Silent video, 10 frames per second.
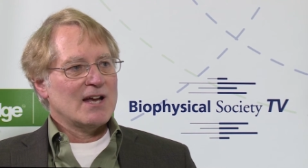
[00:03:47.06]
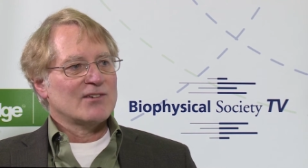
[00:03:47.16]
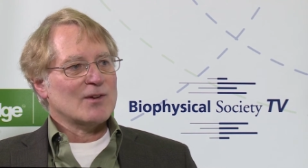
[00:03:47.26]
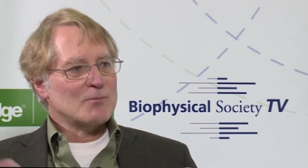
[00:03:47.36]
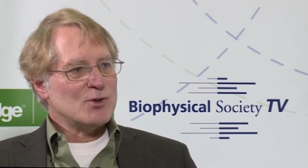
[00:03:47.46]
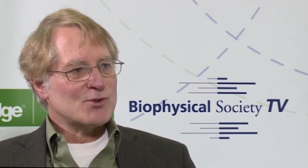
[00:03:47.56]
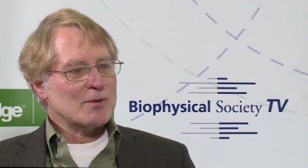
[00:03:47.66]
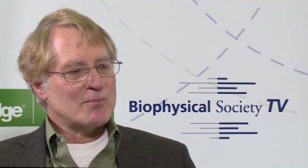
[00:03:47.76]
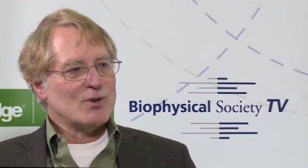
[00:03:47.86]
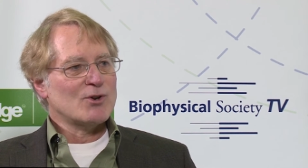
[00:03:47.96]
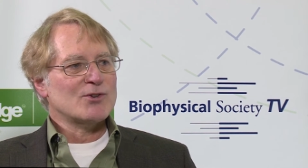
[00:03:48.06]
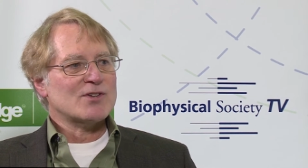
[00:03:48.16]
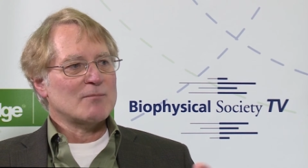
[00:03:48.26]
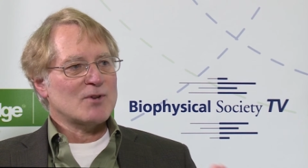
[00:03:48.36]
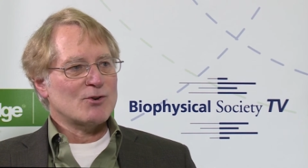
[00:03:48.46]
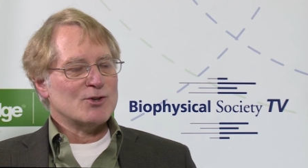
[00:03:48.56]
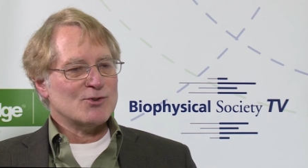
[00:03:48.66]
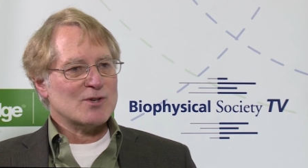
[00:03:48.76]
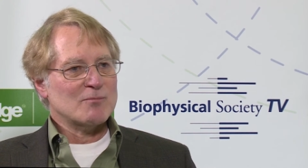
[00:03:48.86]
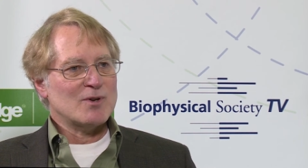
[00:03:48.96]
Some use computers, some don't
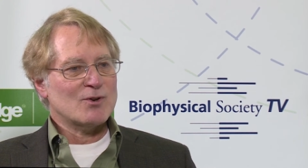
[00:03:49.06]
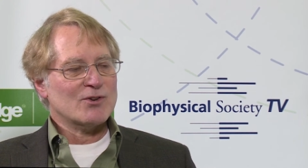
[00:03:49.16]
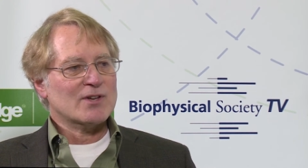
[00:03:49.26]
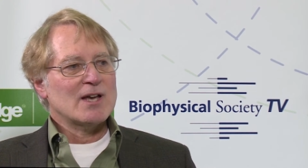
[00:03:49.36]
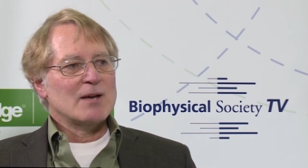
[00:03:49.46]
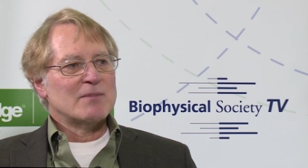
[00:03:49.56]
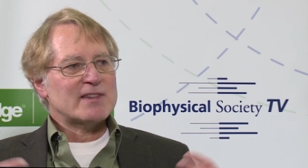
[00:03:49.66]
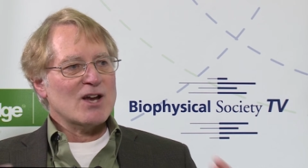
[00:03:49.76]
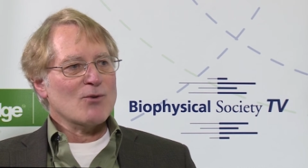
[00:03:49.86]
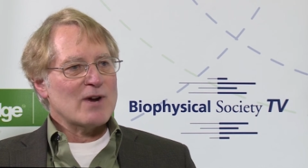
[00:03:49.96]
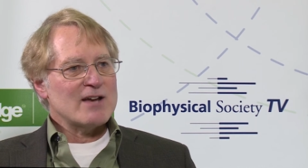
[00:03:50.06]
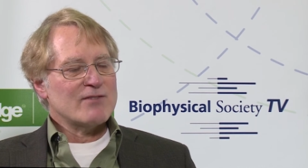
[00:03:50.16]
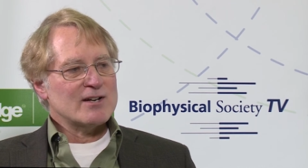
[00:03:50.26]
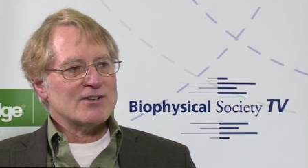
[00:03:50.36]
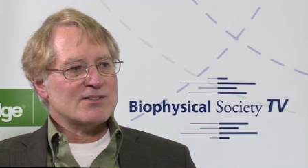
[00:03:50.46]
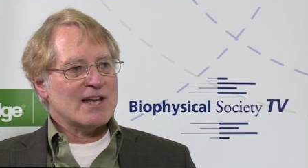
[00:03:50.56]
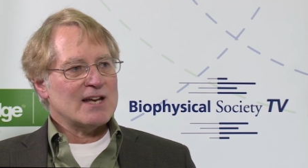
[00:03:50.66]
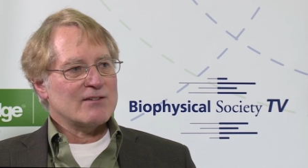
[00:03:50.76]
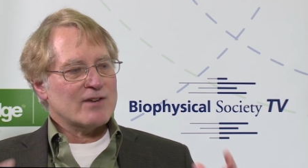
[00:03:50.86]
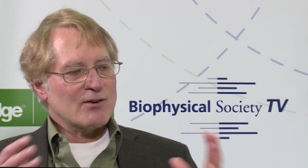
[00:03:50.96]
use computers, but their way of
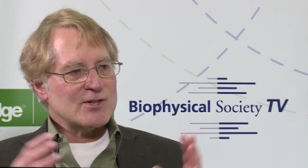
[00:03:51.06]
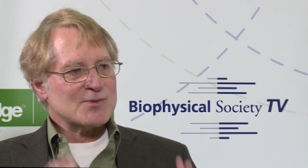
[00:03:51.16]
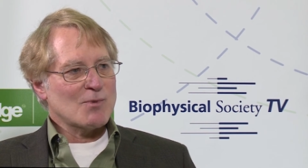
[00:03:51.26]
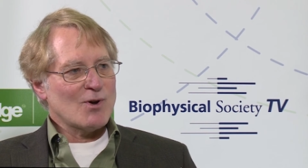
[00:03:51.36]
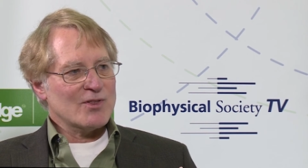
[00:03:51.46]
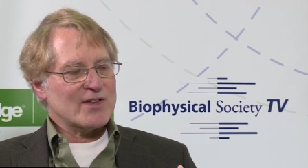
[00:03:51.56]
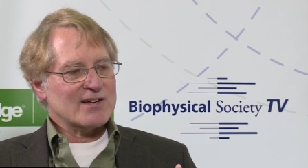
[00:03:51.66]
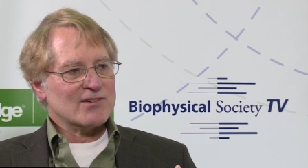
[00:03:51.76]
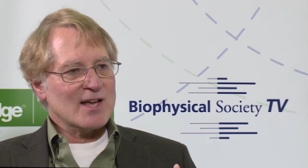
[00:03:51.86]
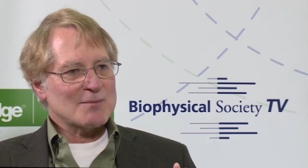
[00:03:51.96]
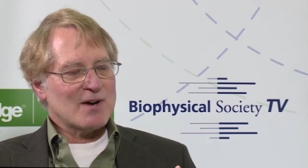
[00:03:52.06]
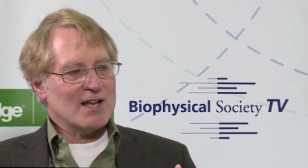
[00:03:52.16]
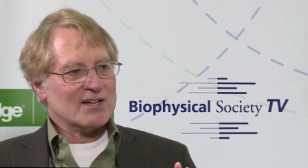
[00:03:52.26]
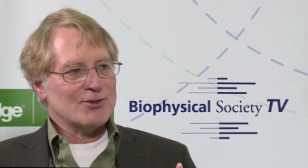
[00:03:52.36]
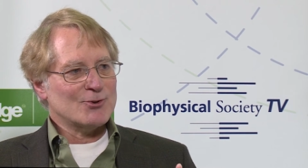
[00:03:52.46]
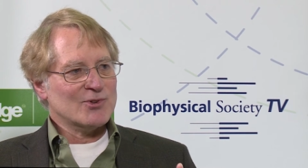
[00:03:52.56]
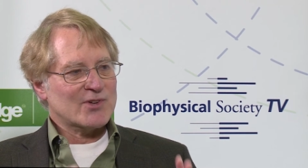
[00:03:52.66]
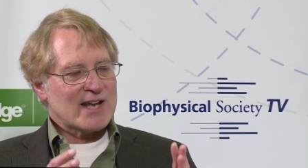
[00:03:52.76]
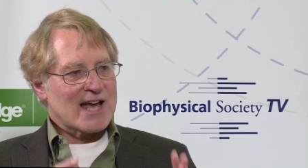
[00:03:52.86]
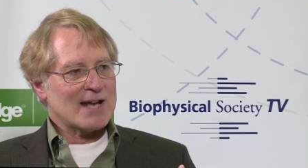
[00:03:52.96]
understanding very small things like molecules
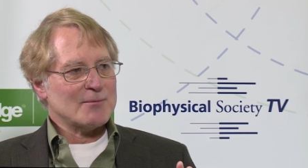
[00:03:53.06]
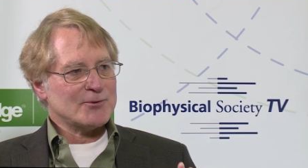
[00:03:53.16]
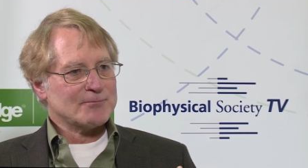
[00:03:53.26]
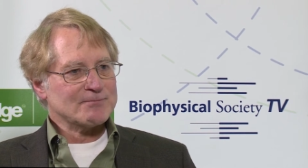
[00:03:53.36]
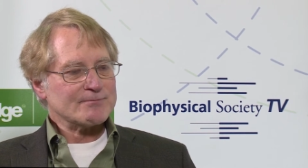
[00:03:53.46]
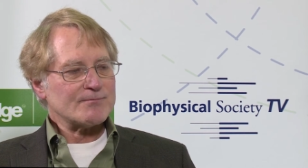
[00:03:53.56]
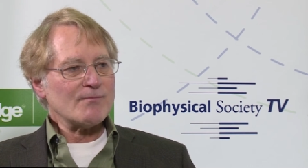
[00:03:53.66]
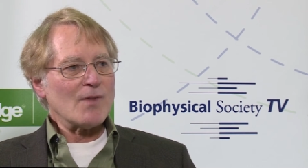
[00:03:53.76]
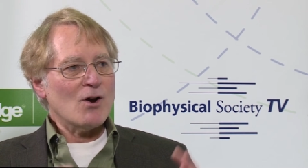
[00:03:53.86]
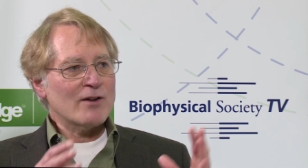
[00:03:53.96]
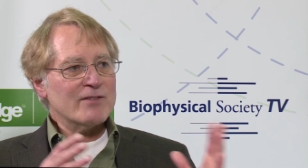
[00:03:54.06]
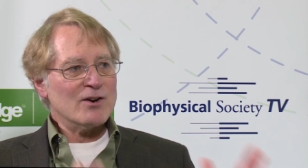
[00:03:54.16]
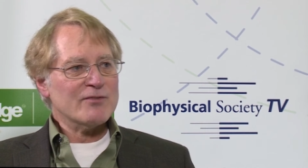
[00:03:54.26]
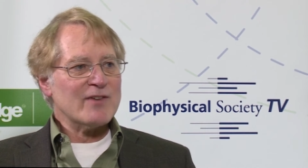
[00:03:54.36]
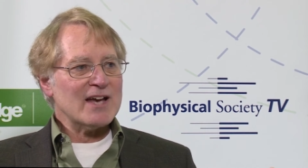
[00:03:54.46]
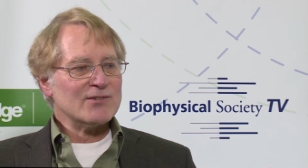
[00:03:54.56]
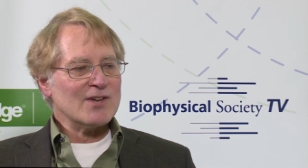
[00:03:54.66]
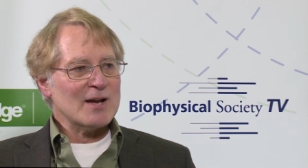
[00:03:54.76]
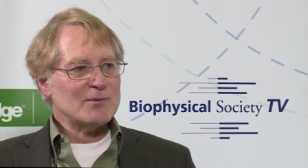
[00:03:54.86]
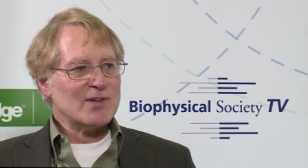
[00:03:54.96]
and atoms on very fast
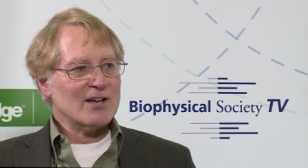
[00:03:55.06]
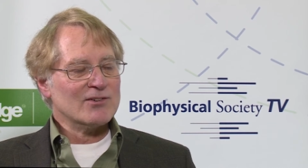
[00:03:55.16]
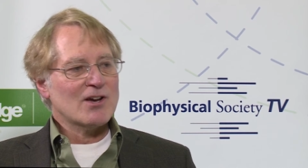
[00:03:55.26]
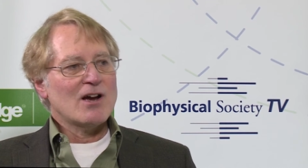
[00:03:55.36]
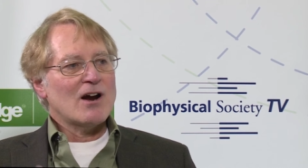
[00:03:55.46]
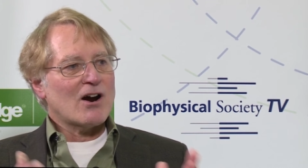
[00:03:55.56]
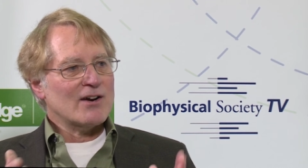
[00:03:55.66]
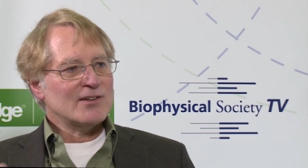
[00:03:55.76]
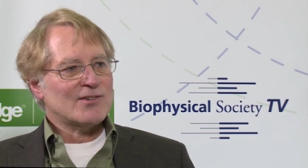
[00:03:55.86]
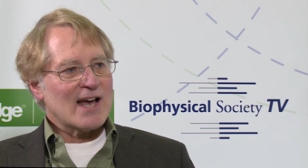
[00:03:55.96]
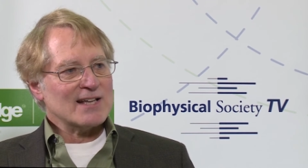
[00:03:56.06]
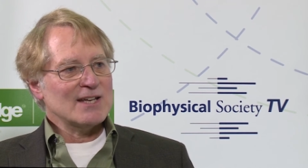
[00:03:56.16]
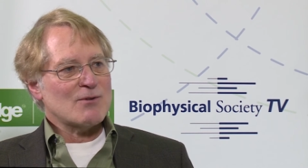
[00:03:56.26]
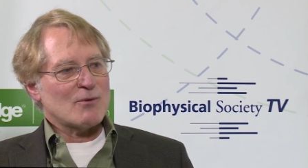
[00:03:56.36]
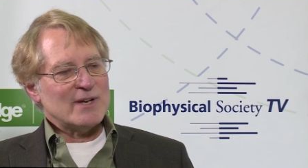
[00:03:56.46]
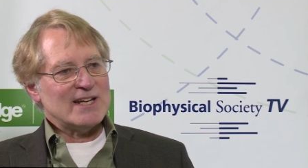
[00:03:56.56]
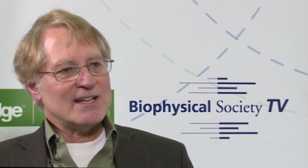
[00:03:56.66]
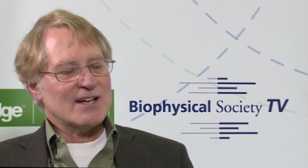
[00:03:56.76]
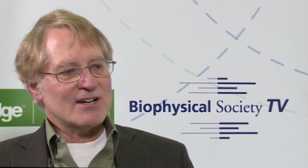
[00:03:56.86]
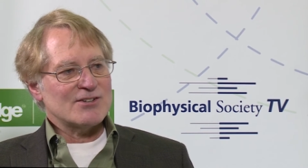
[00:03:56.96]
timescales are exactly what we
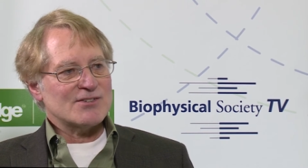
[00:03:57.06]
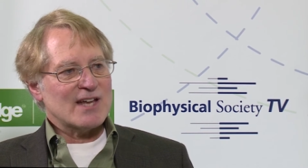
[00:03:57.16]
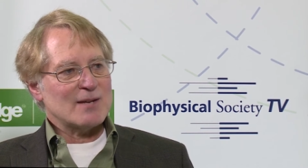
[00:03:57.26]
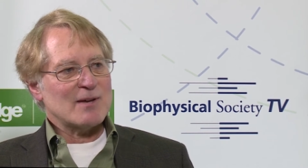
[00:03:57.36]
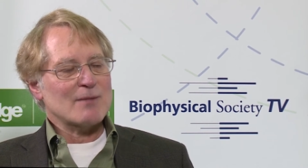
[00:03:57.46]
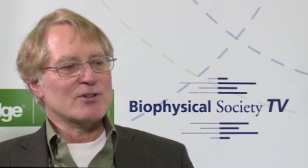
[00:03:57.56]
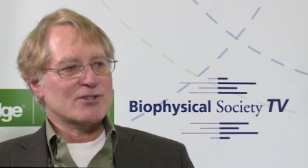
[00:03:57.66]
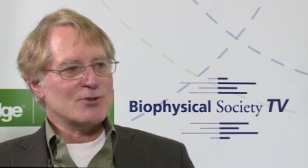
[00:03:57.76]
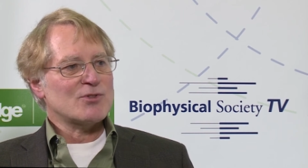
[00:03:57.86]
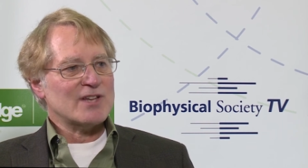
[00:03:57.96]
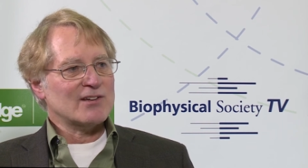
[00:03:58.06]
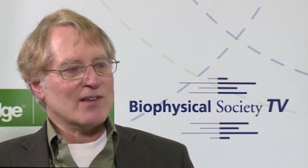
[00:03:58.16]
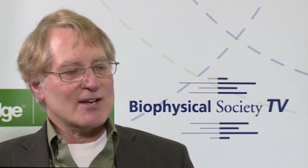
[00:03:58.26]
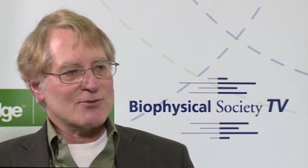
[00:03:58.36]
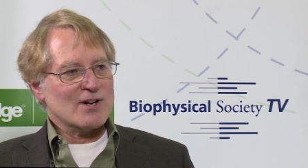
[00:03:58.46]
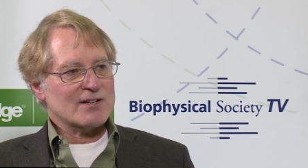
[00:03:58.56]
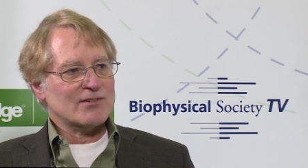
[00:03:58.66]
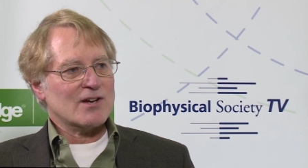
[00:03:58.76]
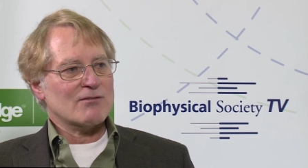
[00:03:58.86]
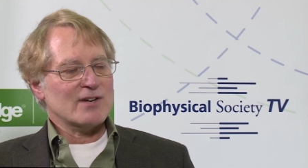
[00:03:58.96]
need to understand to be able to do things like drug
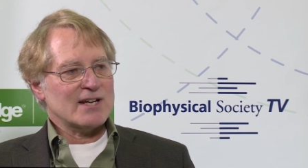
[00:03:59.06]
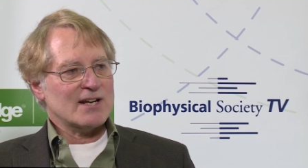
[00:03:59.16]
discovery